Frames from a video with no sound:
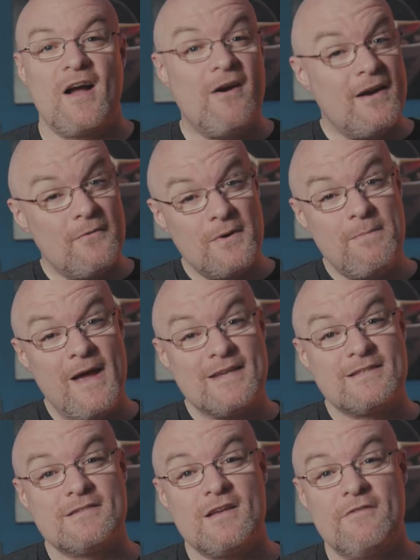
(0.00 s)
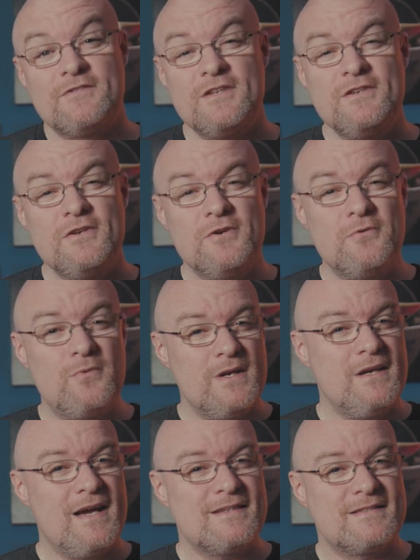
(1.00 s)
All right, I want to pass this off to you. What
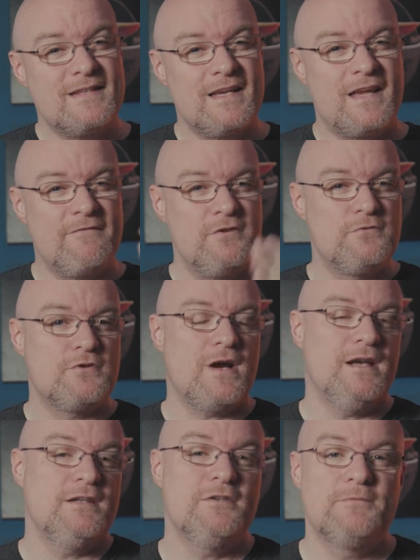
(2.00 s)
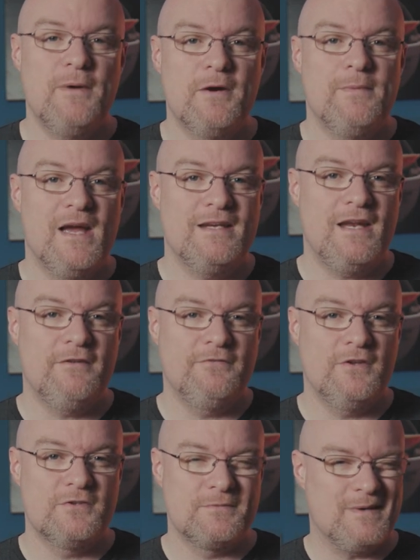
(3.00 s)
do you guys think? Have you tried to use Power BI data
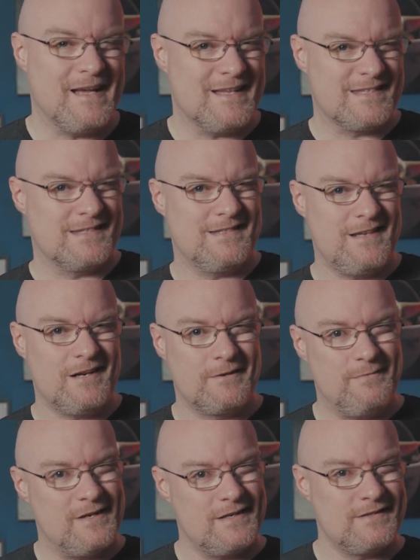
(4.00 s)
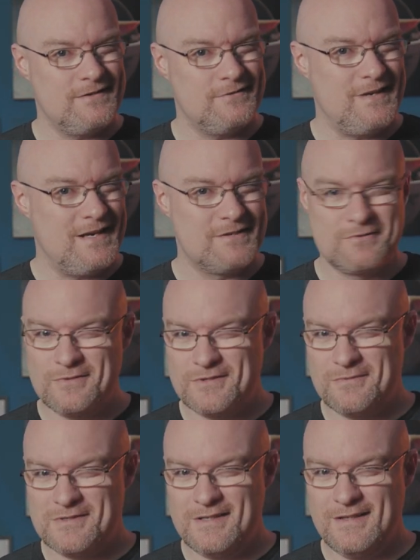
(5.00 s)
flows but got stuck because your data
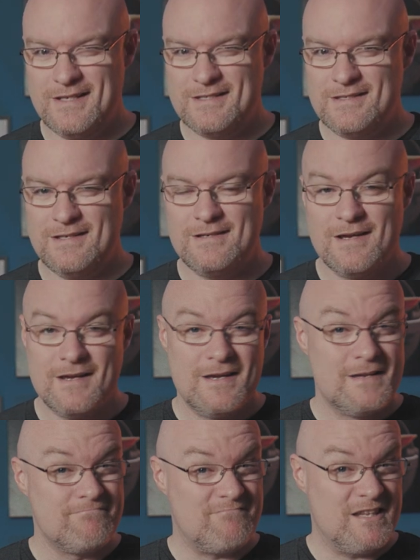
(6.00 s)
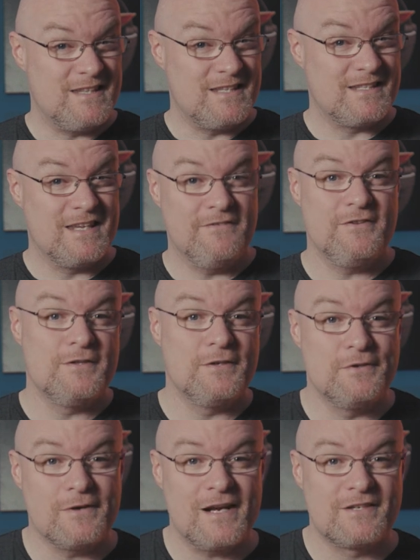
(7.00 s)
source wasn't listed? Did this give you
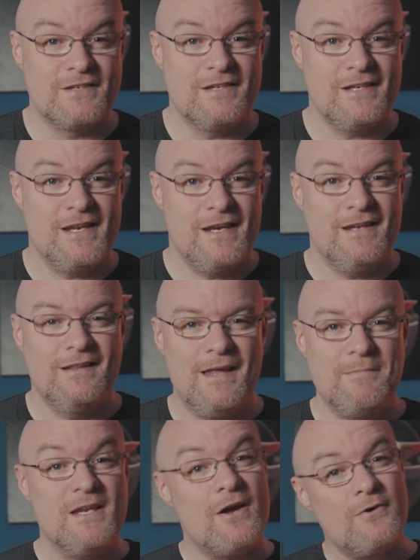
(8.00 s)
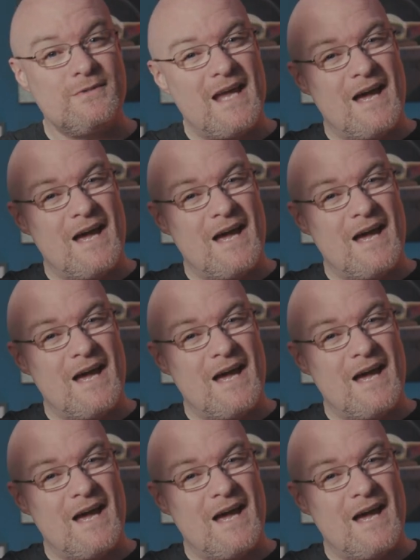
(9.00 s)
the direction you needed? Let me know